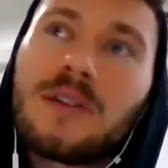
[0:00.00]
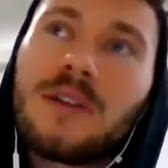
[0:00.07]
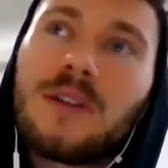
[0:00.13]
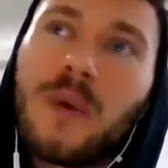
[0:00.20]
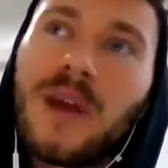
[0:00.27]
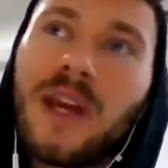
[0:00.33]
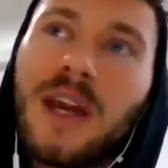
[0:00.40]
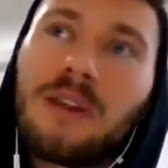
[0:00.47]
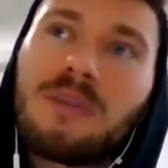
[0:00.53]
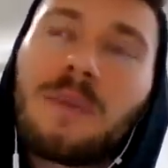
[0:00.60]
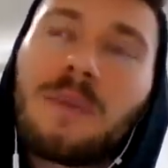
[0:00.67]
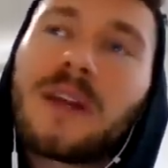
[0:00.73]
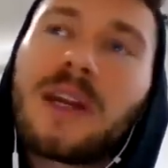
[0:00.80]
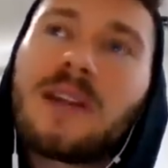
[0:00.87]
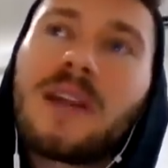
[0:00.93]
the way to kind of
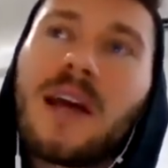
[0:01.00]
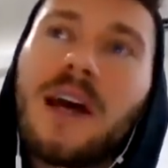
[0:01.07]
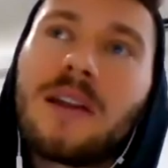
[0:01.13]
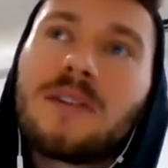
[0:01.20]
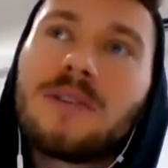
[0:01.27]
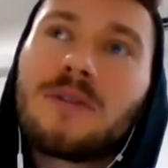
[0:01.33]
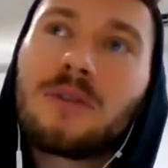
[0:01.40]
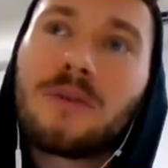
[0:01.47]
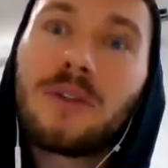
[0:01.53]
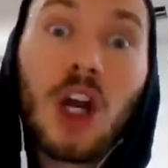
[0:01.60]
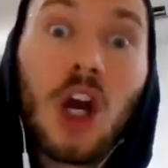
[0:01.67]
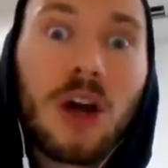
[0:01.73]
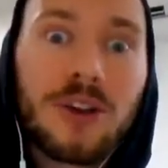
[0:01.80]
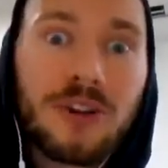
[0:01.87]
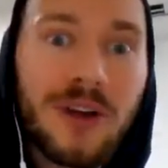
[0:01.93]
replicate that is through the
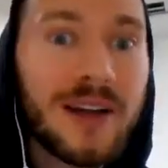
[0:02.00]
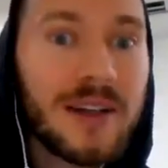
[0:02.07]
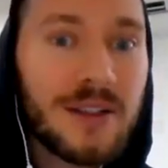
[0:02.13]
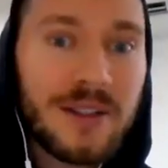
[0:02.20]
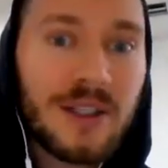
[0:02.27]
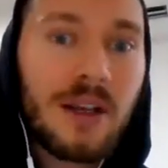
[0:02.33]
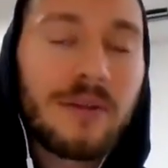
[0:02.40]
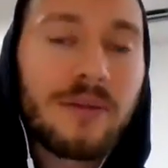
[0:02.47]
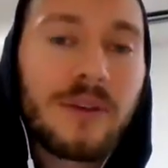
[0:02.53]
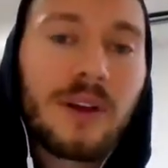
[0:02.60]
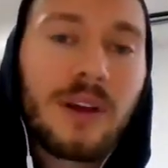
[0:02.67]
contract itself.